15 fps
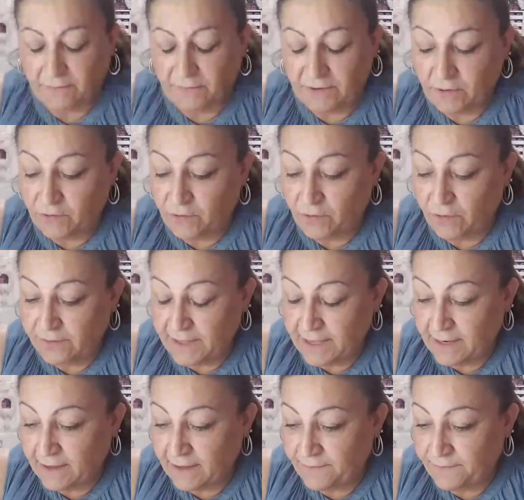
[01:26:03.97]
what do you call
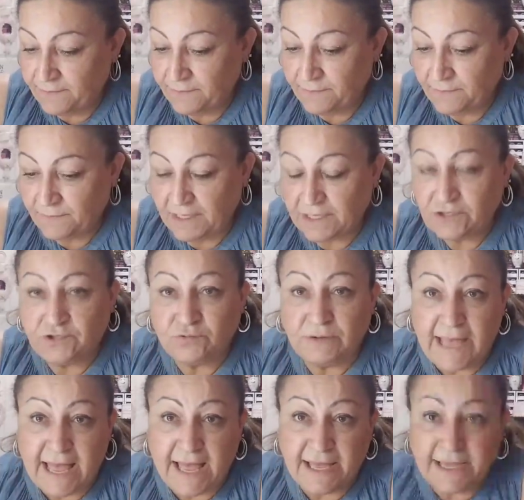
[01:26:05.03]
that? In
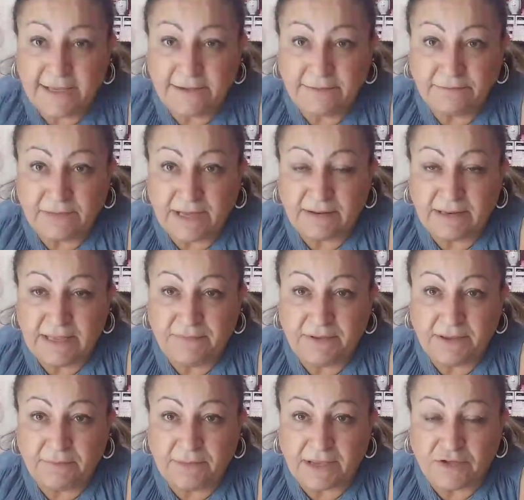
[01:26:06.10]
July,
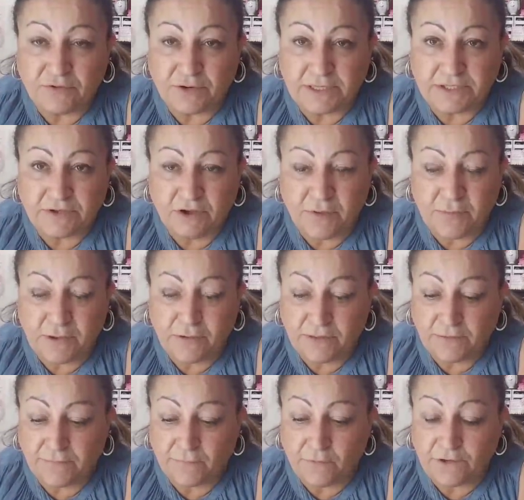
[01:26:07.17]
my daughter's coming on
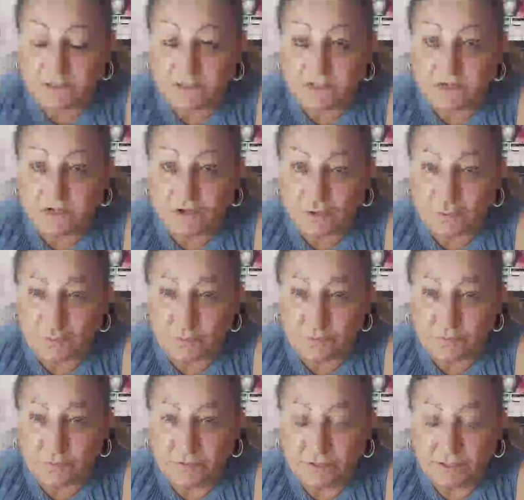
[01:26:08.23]
the 14th of
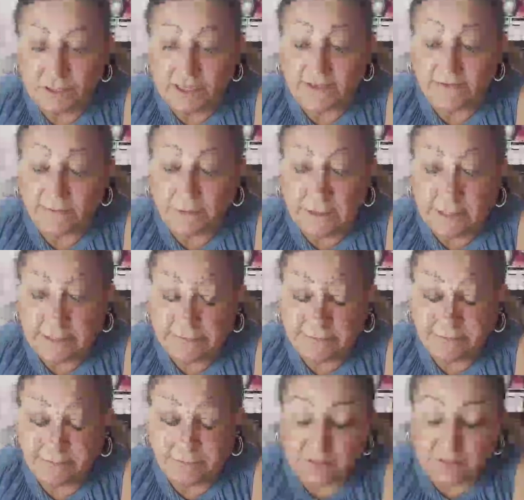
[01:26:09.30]
June, God
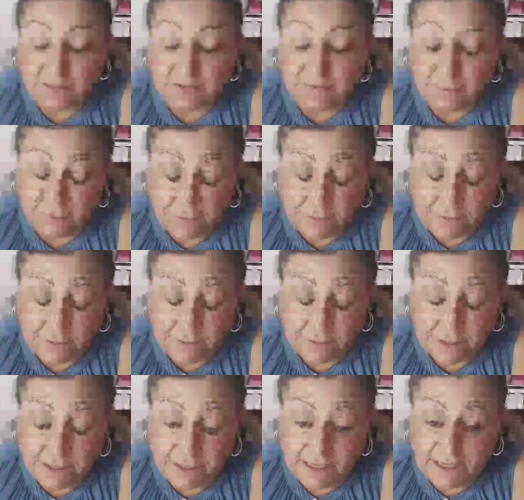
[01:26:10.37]
willing, with God first.
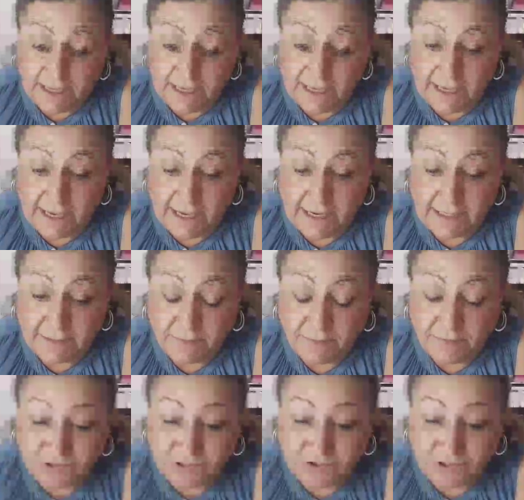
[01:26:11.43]
And
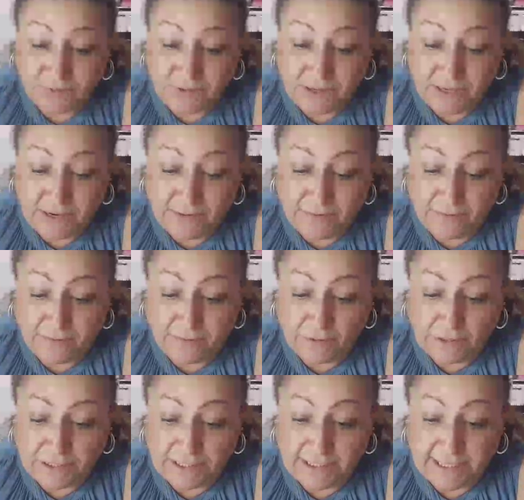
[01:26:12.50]
she's going to be here for
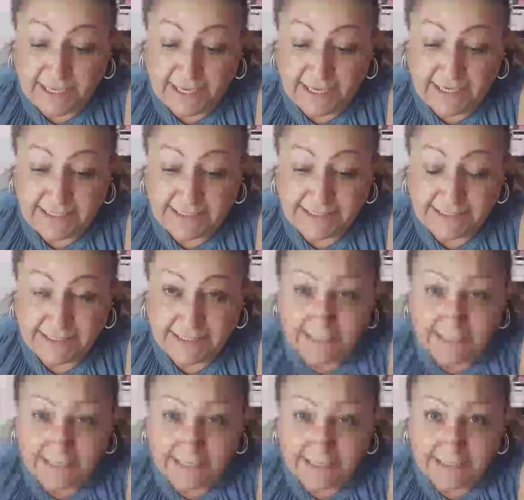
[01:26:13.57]
14 days.
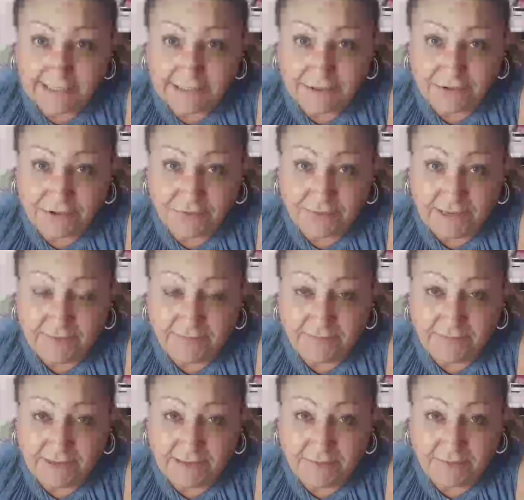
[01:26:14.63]
So you
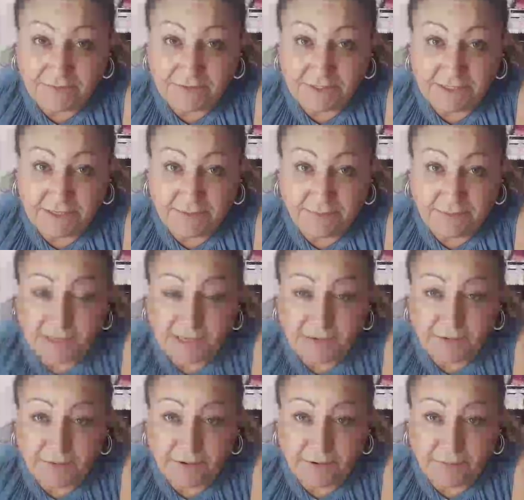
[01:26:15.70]
might be able to see a
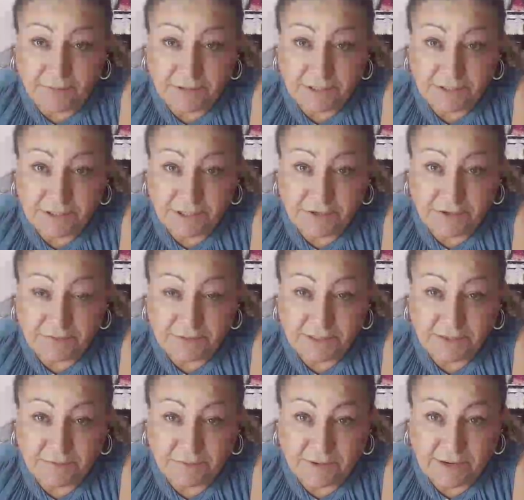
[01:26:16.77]
pic of her when she comes,
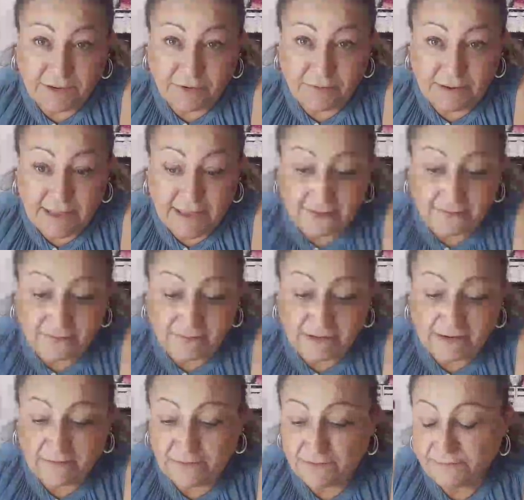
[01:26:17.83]
when I come live or
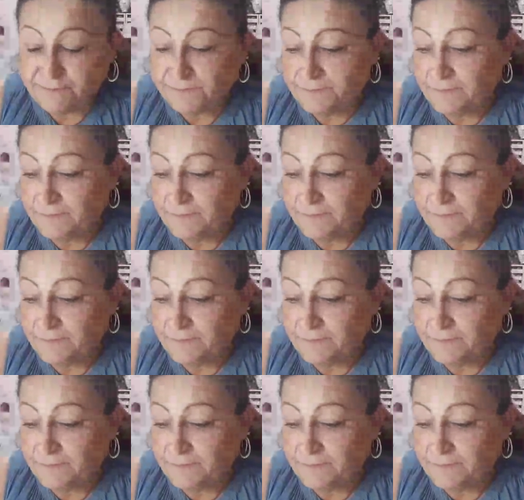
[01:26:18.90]
whatever.